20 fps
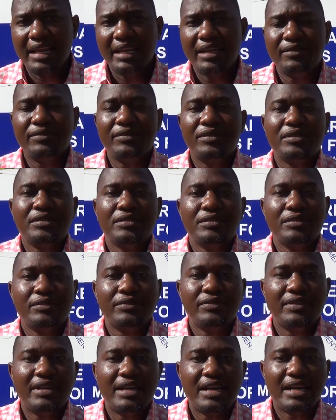levels
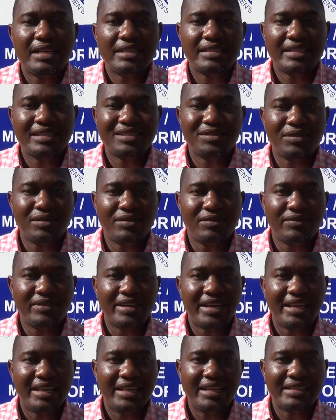of sexual
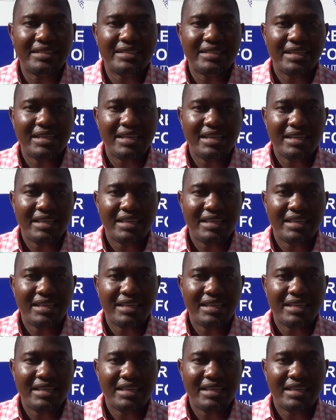violence